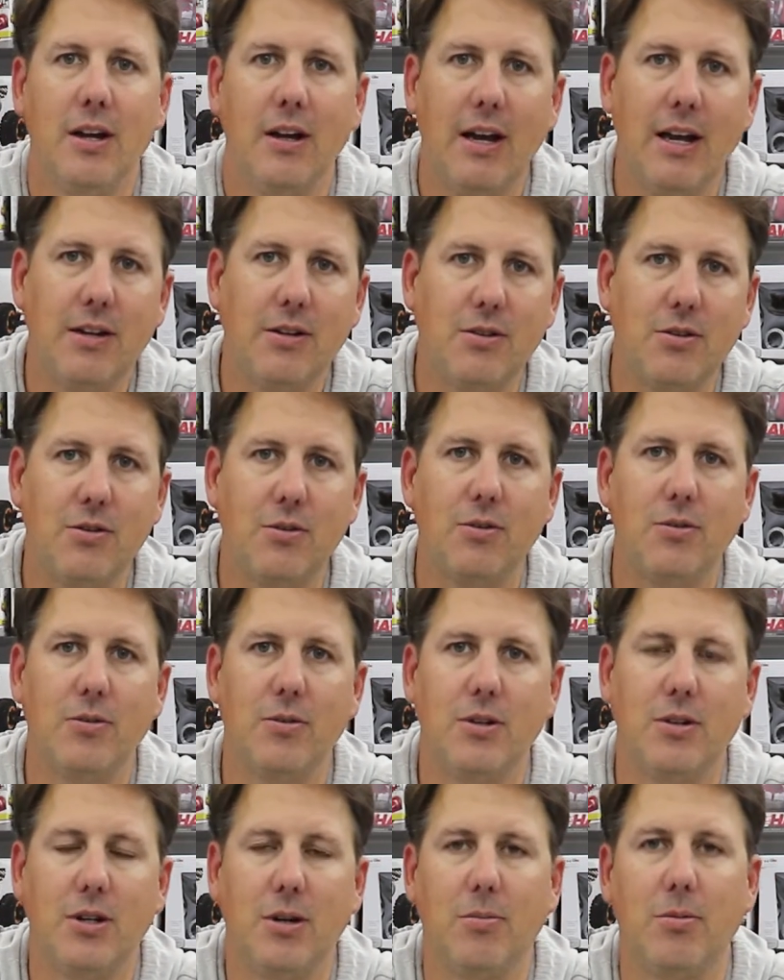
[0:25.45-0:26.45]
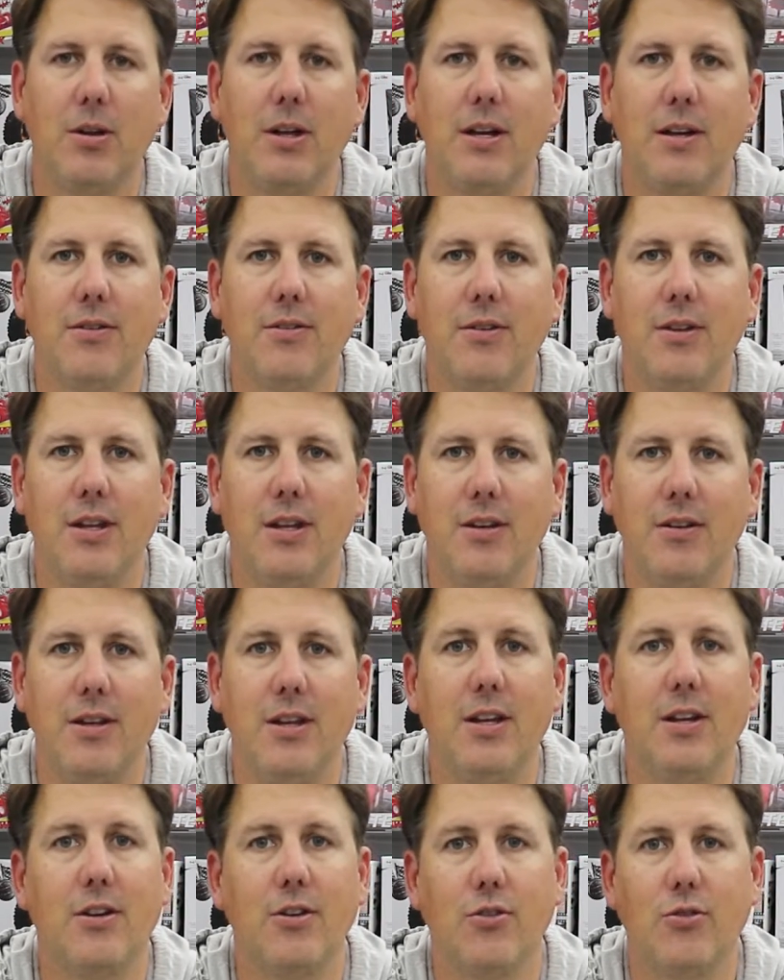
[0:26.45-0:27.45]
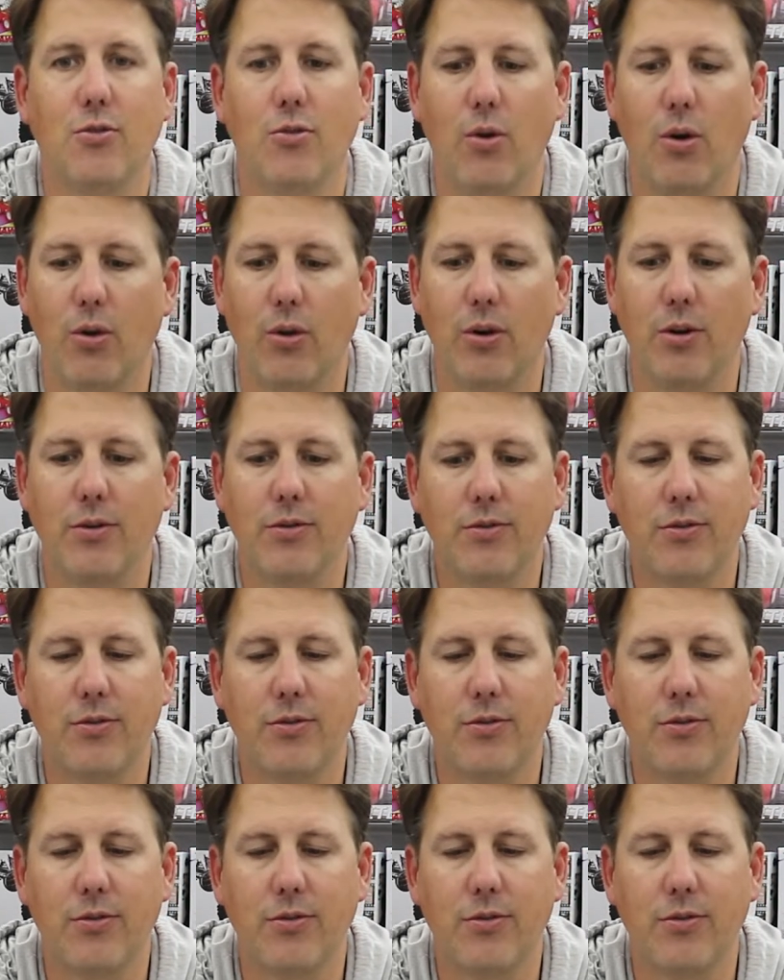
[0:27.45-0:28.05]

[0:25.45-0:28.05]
and two AA's in the controller.